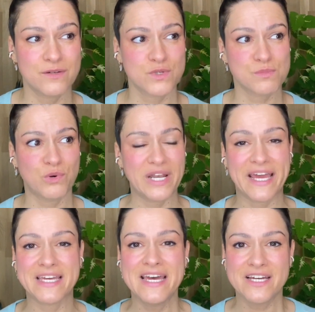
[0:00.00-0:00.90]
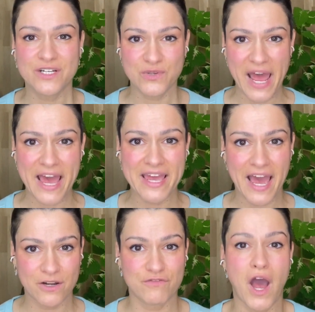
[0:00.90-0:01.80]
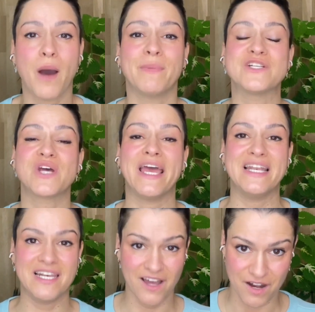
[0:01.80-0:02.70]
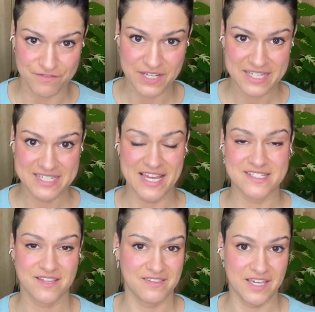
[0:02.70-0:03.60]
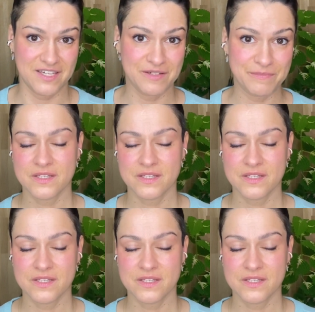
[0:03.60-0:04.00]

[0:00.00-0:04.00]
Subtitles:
It was more like cry out of how much I love that thing.